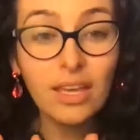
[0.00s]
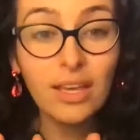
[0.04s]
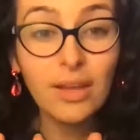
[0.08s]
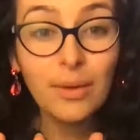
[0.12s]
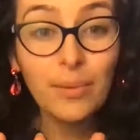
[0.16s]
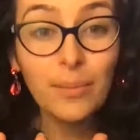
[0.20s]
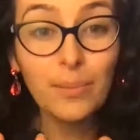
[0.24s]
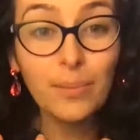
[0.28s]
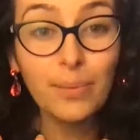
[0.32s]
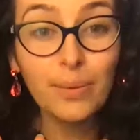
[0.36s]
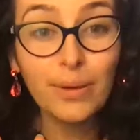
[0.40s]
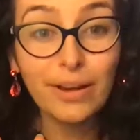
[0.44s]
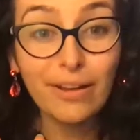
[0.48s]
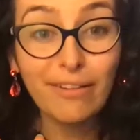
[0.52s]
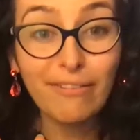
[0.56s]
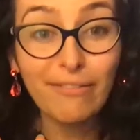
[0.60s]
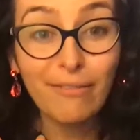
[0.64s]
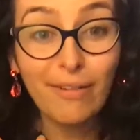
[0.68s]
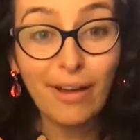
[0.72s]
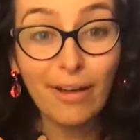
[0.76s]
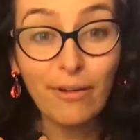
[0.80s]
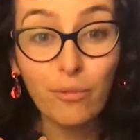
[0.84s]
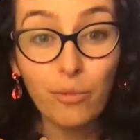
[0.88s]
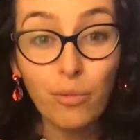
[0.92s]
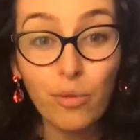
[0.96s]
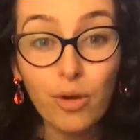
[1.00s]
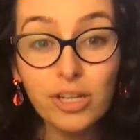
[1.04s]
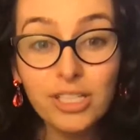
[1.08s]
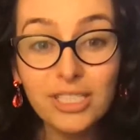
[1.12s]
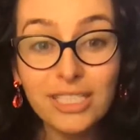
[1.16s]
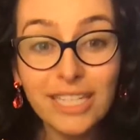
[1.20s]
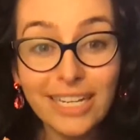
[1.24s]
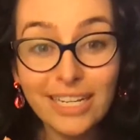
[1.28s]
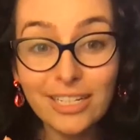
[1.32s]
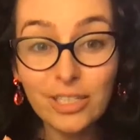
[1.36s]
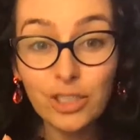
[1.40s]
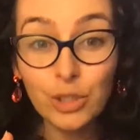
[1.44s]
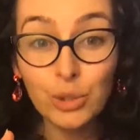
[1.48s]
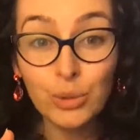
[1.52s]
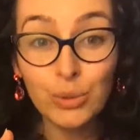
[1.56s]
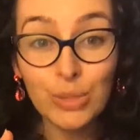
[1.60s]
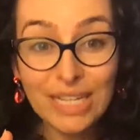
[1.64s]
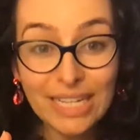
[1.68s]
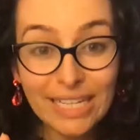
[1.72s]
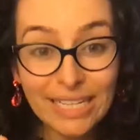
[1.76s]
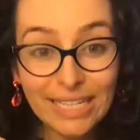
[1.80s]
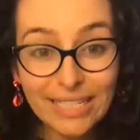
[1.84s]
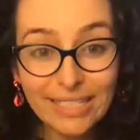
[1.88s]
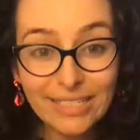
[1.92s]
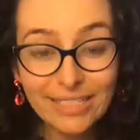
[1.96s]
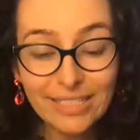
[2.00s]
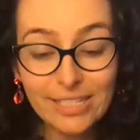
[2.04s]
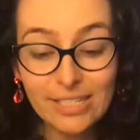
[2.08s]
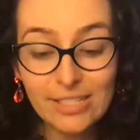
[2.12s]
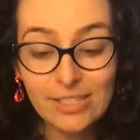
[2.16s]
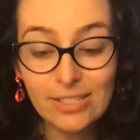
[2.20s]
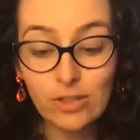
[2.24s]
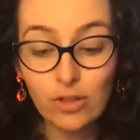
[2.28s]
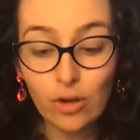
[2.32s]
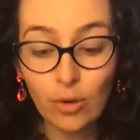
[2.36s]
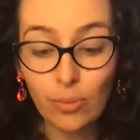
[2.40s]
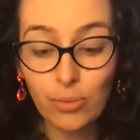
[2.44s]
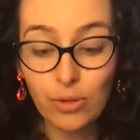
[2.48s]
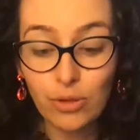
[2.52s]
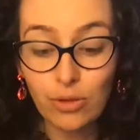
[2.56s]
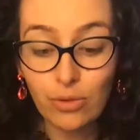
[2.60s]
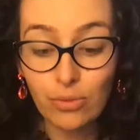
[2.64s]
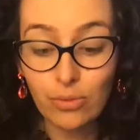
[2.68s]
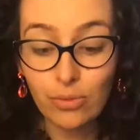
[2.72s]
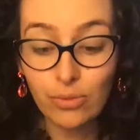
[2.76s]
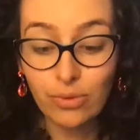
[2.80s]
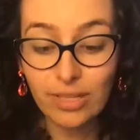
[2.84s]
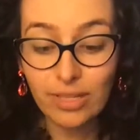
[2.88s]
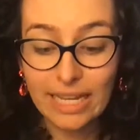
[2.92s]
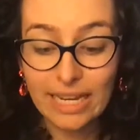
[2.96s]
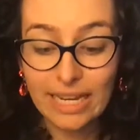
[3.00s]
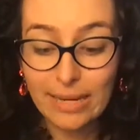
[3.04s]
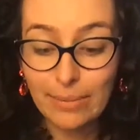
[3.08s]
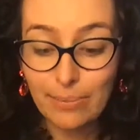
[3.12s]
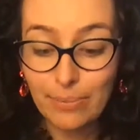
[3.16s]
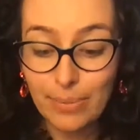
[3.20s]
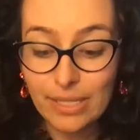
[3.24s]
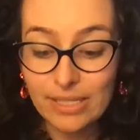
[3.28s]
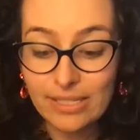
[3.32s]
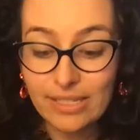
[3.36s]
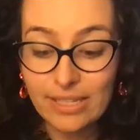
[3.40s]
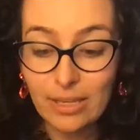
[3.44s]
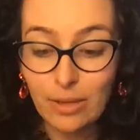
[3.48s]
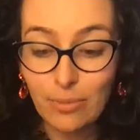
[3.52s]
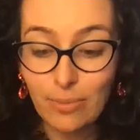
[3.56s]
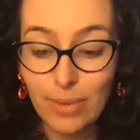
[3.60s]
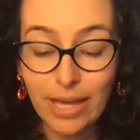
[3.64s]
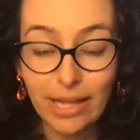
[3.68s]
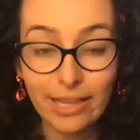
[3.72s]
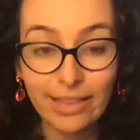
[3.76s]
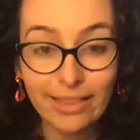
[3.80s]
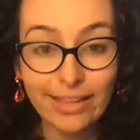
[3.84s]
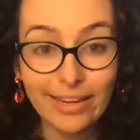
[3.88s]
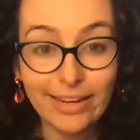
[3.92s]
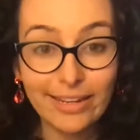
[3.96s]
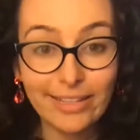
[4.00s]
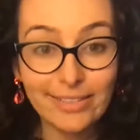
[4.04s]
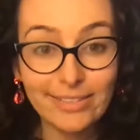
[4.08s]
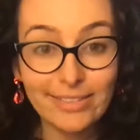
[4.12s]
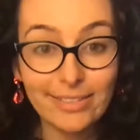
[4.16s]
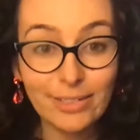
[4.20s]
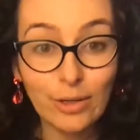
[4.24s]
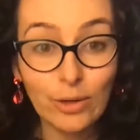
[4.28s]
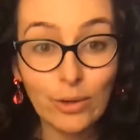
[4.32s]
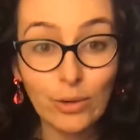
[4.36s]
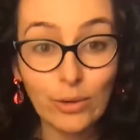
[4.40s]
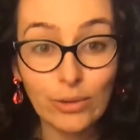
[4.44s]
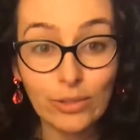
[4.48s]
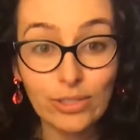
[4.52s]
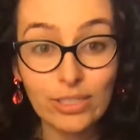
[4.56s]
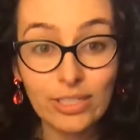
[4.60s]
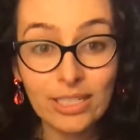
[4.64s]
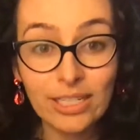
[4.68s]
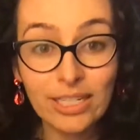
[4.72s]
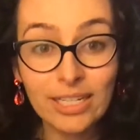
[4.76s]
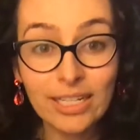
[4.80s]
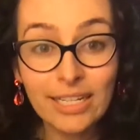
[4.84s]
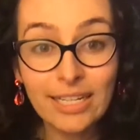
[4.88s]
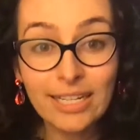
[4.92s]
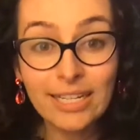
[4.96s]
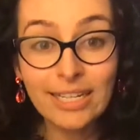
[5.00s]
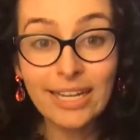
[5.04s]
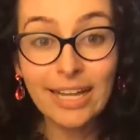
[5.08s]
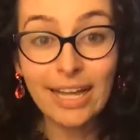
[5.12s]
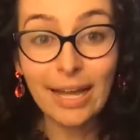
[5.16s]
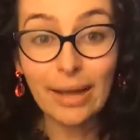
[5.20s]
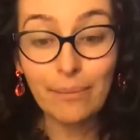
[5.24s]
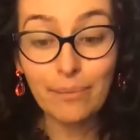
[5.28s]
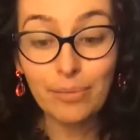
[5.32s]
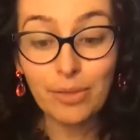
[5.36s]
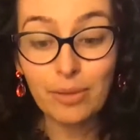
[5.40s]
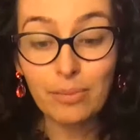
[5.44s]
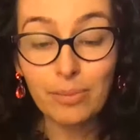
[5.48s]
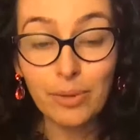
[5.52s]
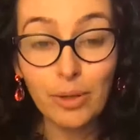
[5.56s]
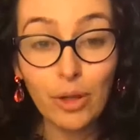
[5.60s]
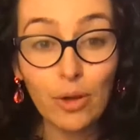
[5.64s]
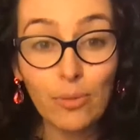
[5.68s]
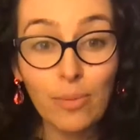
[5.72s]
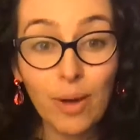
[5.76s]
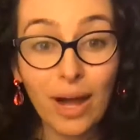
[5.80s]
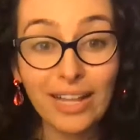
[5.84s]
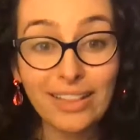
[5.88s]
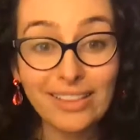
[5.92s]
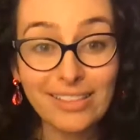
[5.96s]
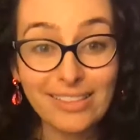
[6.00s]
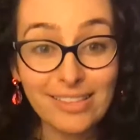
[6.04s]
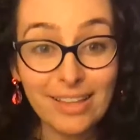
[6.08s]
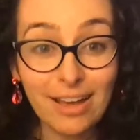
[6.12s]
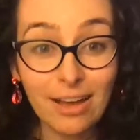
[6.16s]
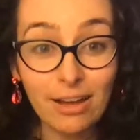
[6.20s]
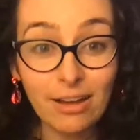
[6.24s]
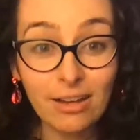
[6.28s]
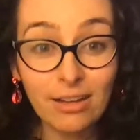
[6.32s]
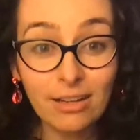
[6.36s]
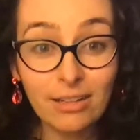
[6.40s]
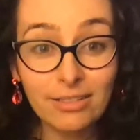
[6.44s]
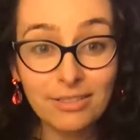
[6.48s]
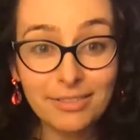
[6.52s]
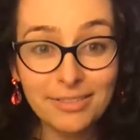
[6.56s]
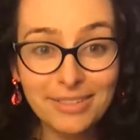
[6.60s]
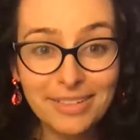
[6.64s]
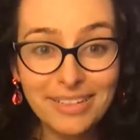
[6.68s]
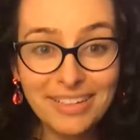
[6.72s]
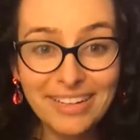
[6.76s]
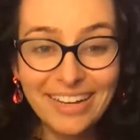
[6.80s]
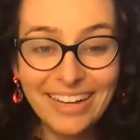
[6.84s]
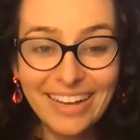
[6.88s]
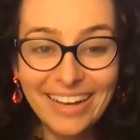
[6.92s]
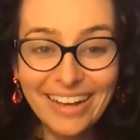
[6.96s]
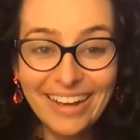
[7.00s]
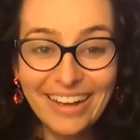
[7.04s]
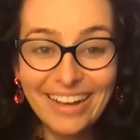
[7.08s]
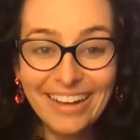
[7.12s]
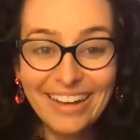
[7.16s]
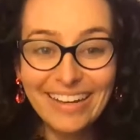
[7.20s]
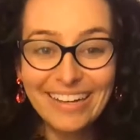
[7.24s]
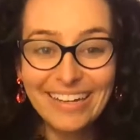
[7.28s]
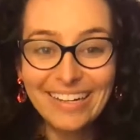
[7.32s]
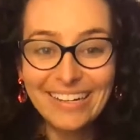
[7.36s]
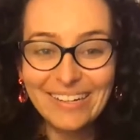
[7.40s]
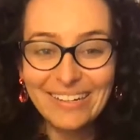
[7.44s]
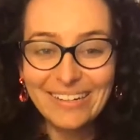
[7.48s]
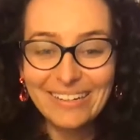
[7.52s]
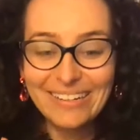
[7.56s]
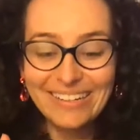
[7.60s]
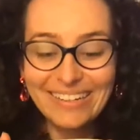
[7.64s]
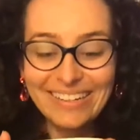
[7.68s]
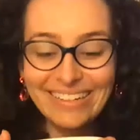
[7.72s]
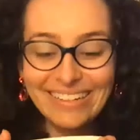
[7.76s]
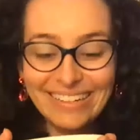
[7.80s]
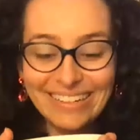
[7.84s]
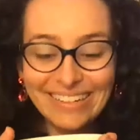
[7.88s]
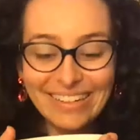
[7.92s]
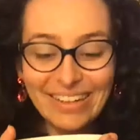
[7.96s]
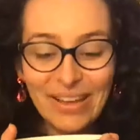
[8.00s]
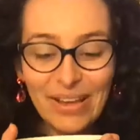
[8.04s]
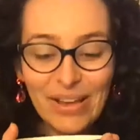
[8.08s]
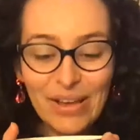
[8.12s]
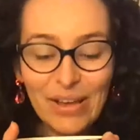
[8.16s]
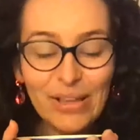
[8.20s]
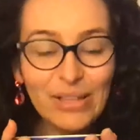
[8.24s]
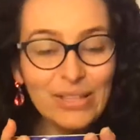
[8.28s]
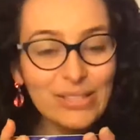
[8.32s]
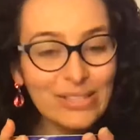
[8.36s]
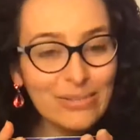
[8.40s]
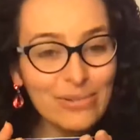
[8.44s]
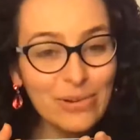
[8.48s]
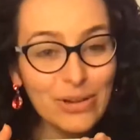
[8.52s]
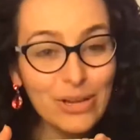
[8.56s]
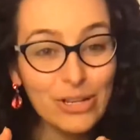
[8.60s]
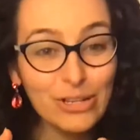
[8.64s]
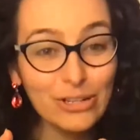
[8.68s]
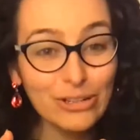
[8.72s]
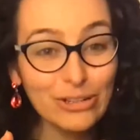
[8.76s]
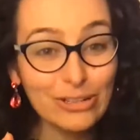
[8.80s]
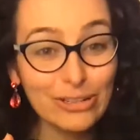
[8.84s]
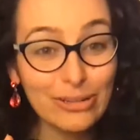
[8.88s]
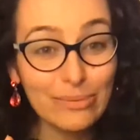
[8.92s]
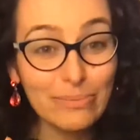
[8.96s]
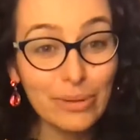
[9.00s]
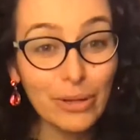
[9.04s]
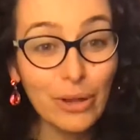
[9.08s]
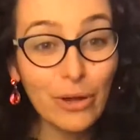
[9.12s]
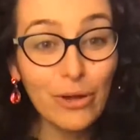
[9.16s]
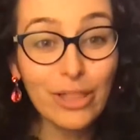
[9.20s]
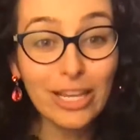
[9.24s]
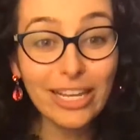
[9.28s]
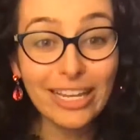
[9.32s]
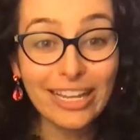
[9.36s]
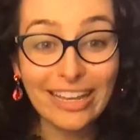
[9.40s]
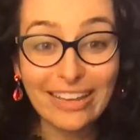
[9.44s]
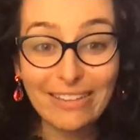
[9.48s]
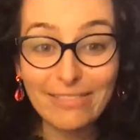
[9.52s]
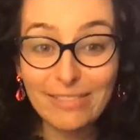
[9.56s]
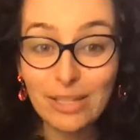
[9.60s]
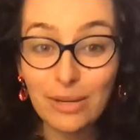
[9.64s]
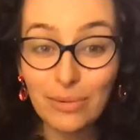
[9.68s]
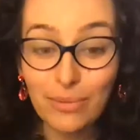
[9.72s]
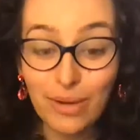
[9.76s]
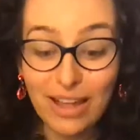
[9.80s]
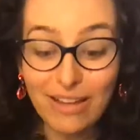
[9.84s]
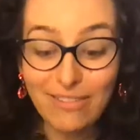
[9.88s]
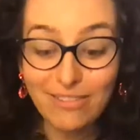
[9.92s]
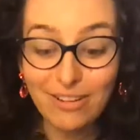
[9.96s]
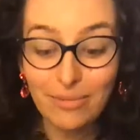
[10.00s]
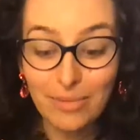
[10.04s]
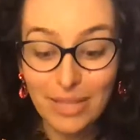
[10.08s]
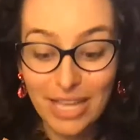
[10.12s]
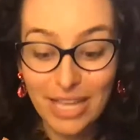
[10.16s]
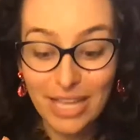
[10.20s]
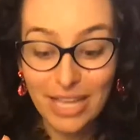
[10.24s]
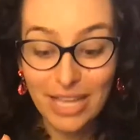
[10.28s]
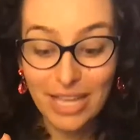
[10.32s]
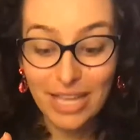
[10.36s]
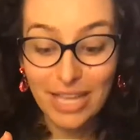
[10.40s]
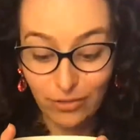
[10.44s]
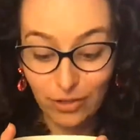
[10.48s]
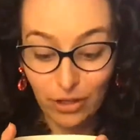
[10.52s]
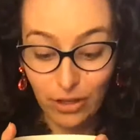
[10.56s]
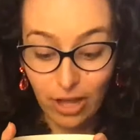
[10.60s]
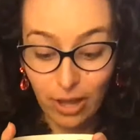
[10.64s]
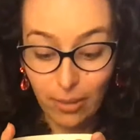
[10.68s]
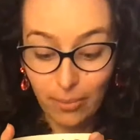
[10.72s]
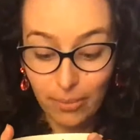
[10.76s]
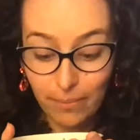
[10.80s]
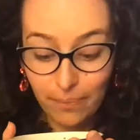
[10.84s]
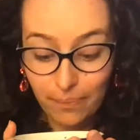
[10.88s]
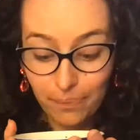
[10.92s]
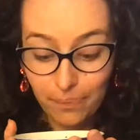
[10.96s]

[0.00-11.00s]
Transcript: But I've worked out a trick to stop you getting bits in your mouth, and it's called the blow, bite, and suck. So what you do is you blow the leaves away from the edge of your cup.